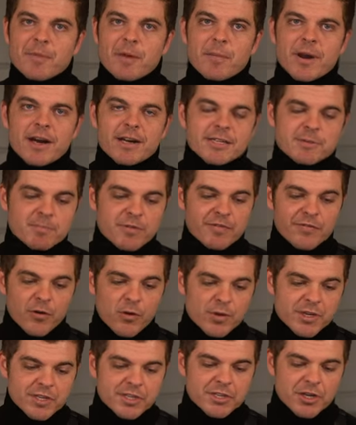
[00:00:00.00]
them out before
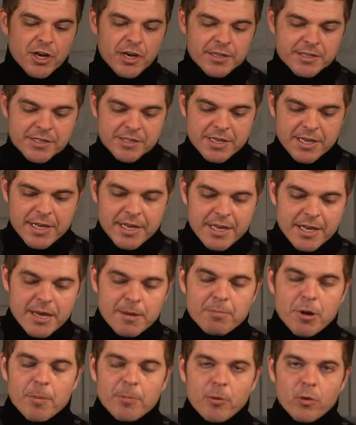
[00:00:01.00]
we start.
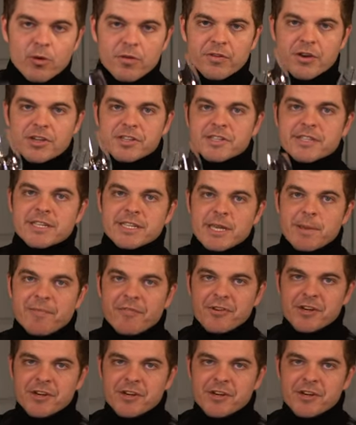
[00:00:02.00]
Pop all of those in the deep